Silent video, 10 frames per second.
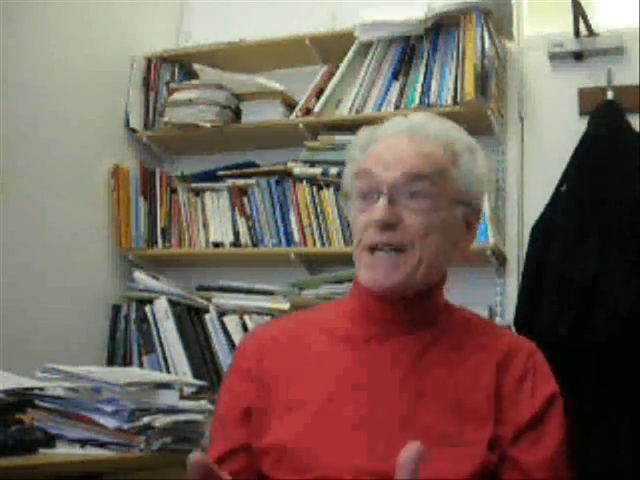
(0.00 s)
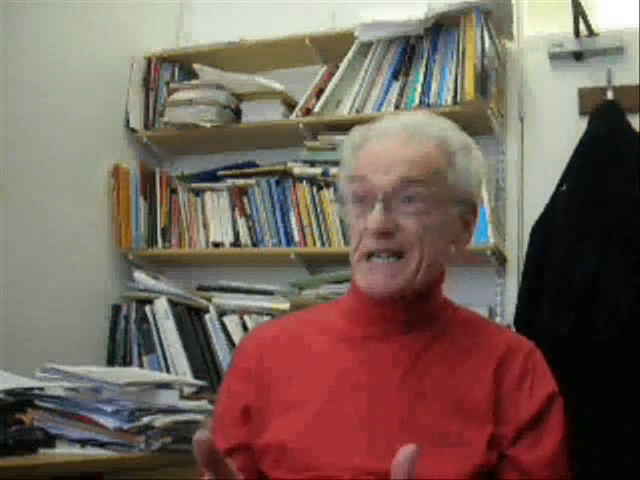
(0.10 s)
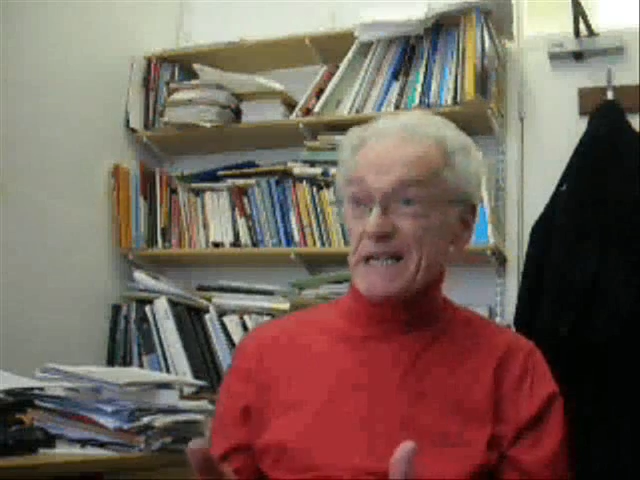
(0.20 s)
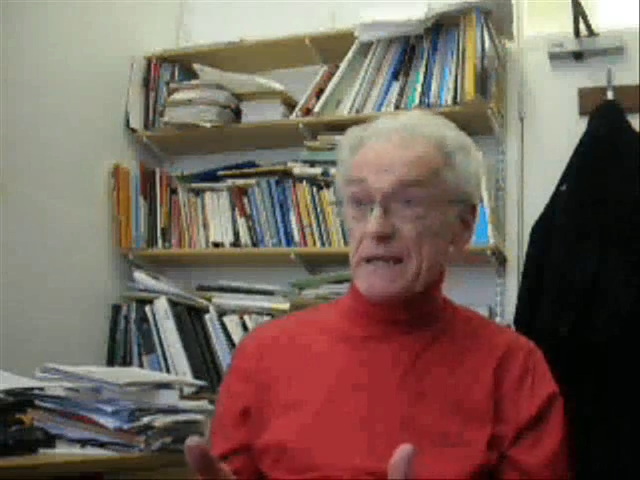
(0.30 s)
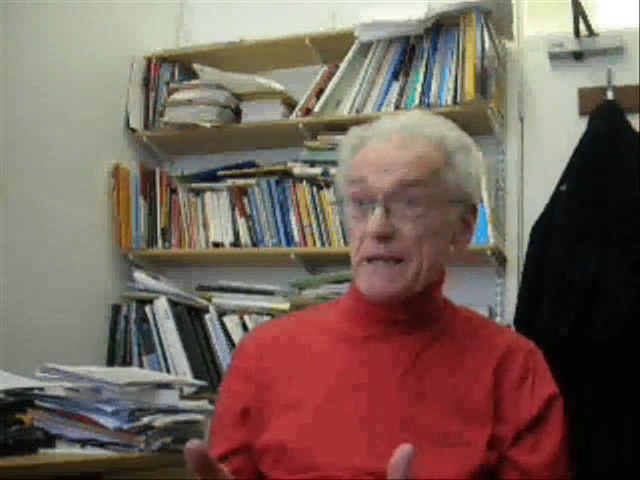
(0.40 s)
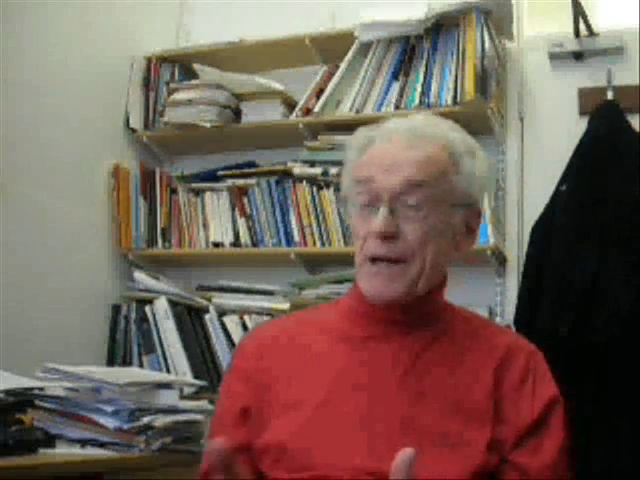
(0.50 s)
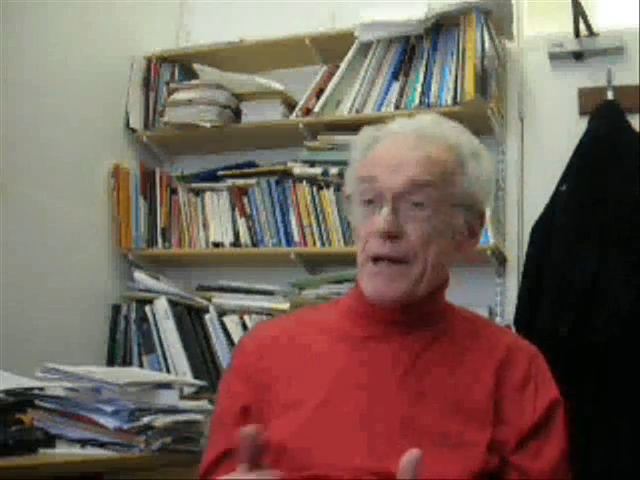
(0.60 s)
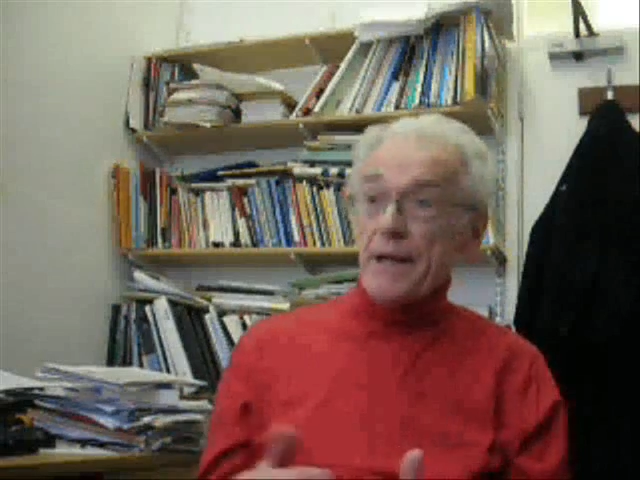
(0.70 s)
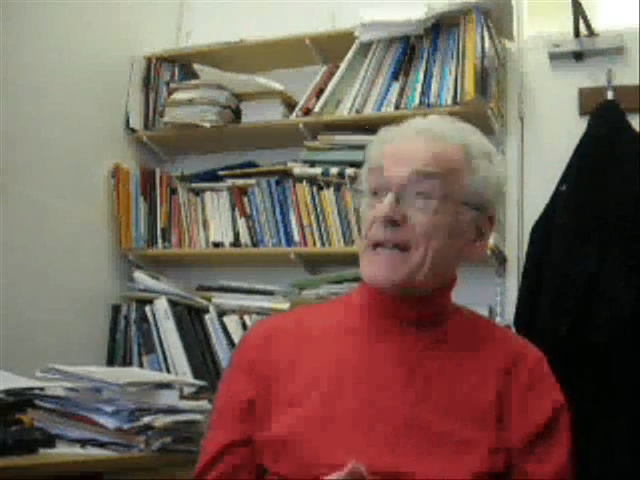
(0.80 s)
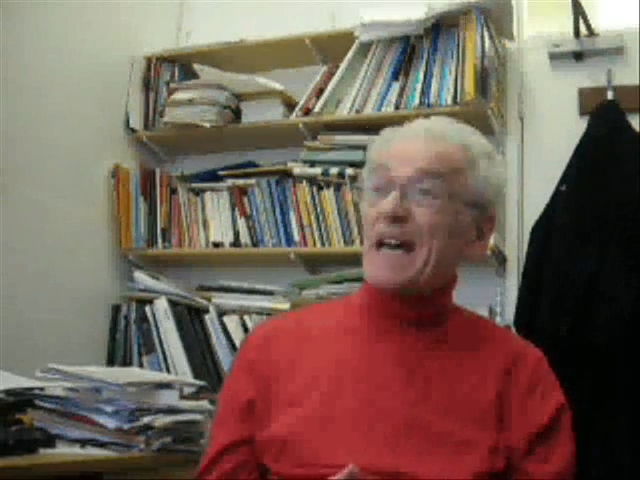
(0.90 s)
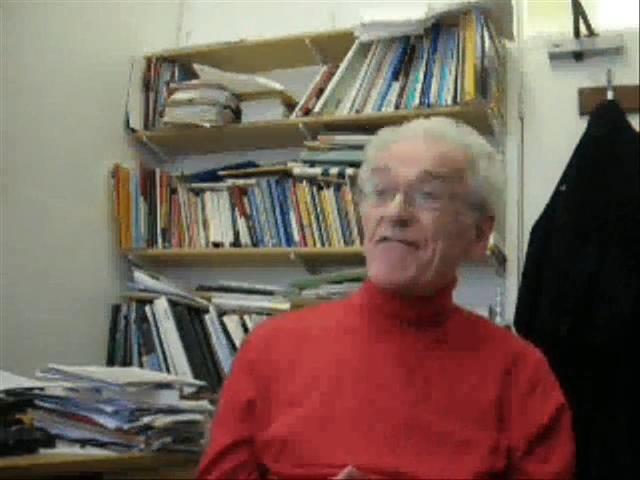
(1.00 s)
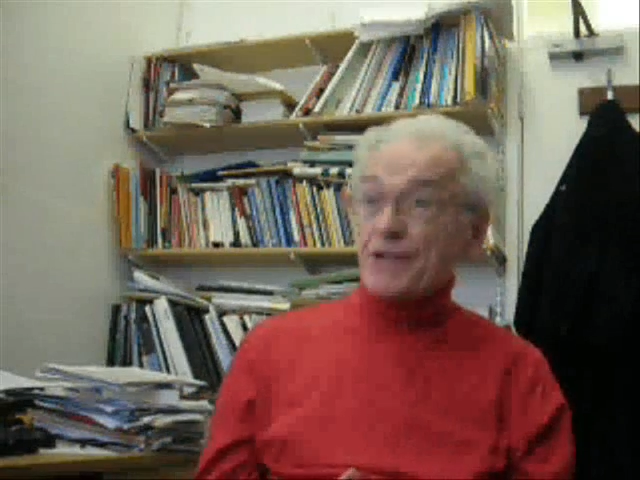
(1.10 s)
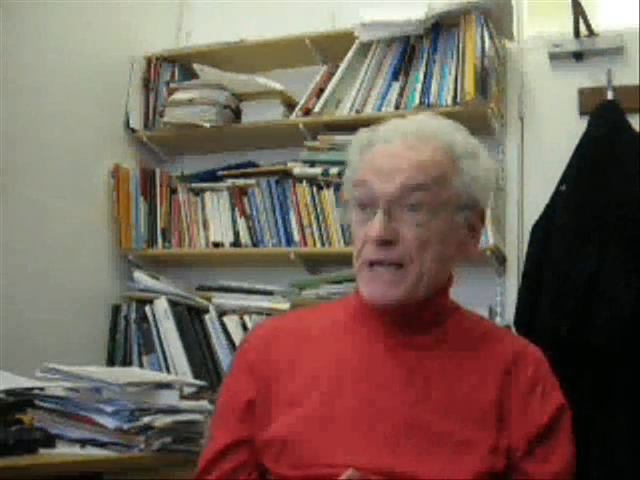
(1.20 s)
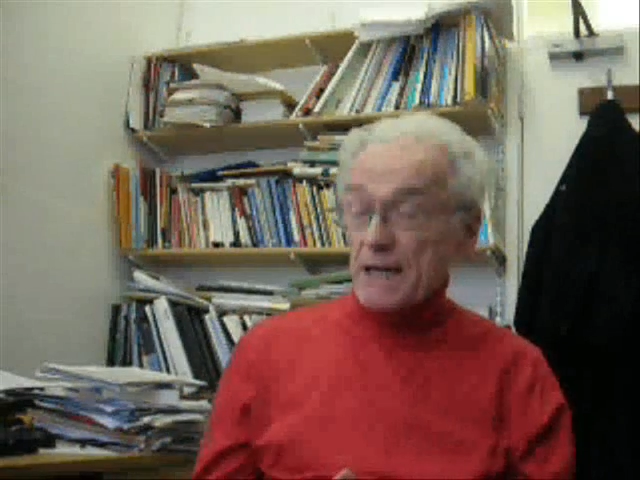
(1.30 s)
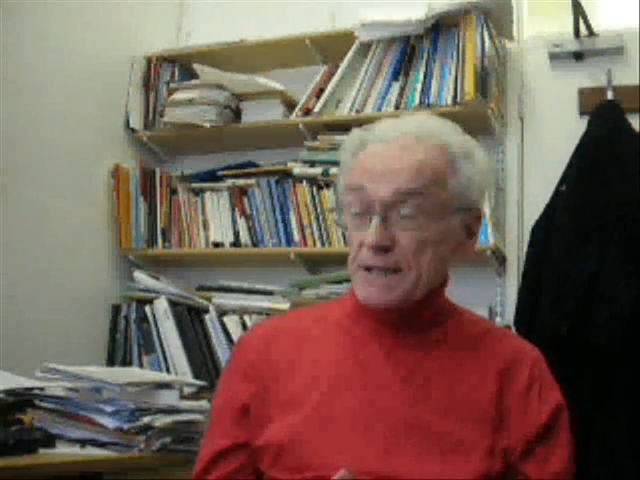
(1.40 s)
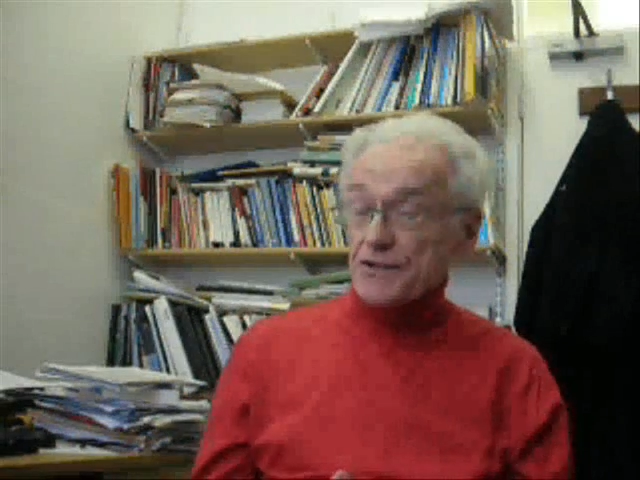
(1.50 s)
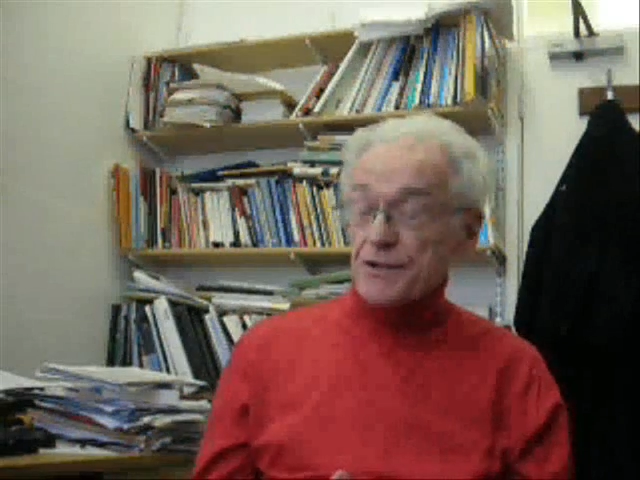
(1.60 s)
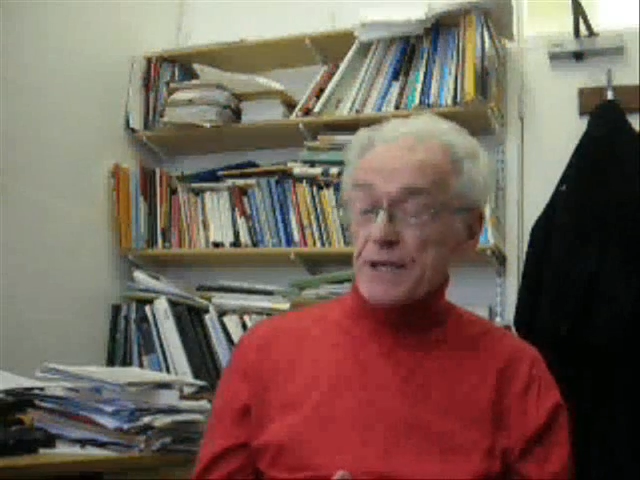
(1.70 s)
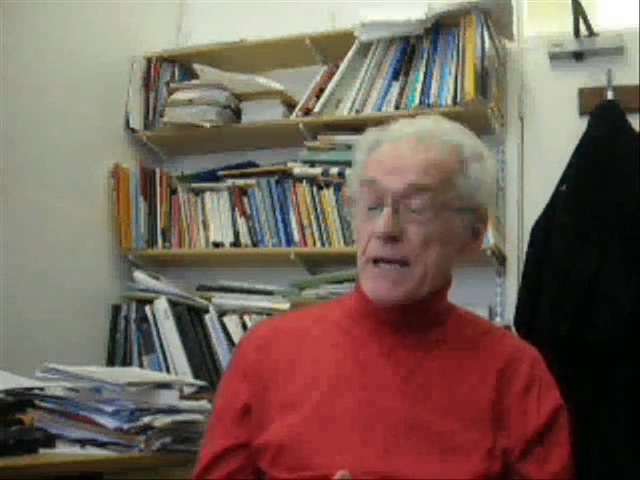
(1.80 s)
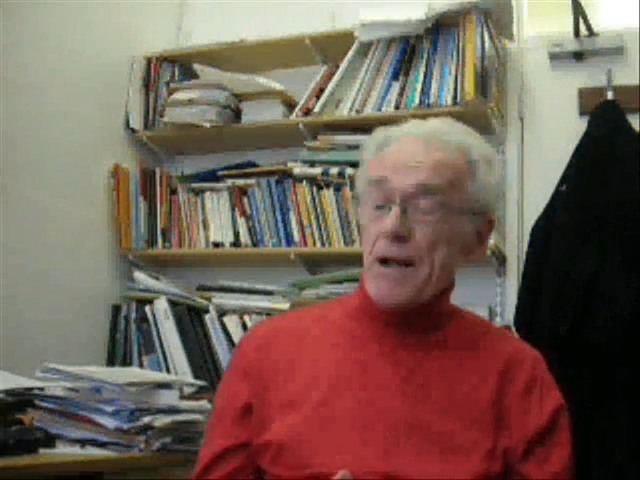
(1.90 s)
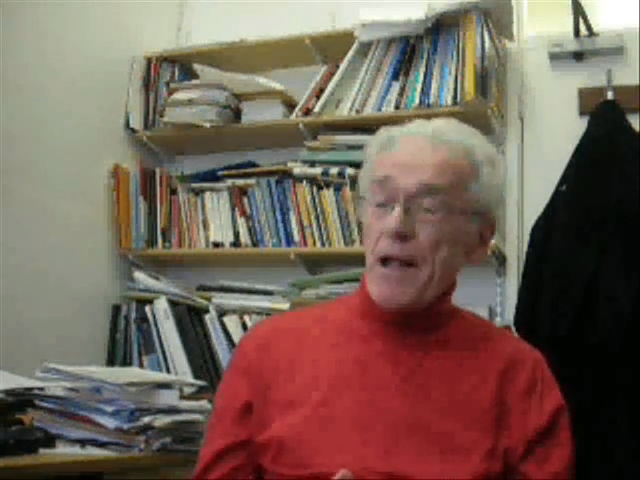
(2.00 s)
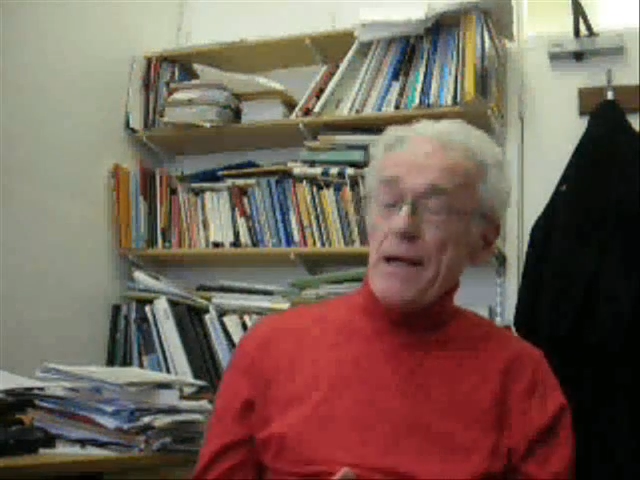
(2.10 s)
be in every country,